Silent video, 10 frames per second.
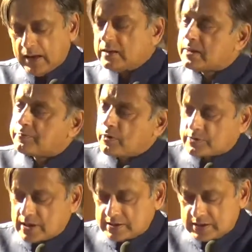In the
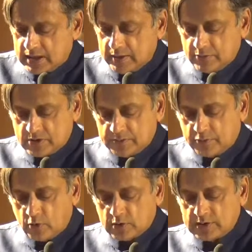process, it aims to
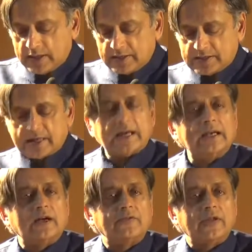broaden
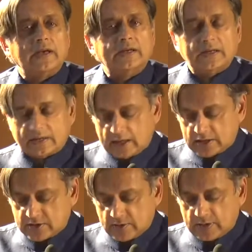understanding of the Indian
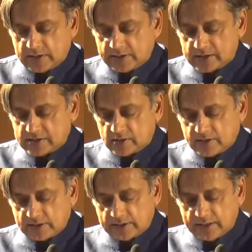cultural and
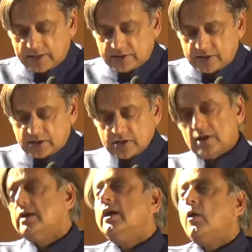historical heritage
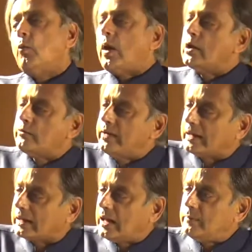while
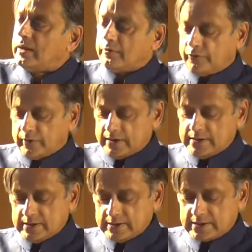reclaiming for
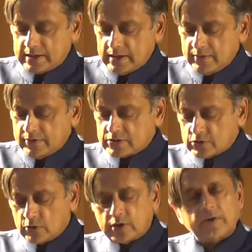Indians the
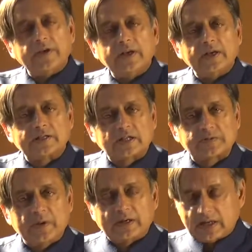story of India's
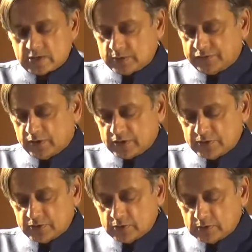experience with
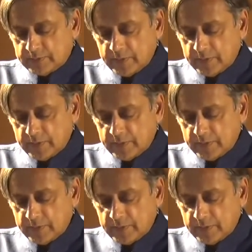foreign rule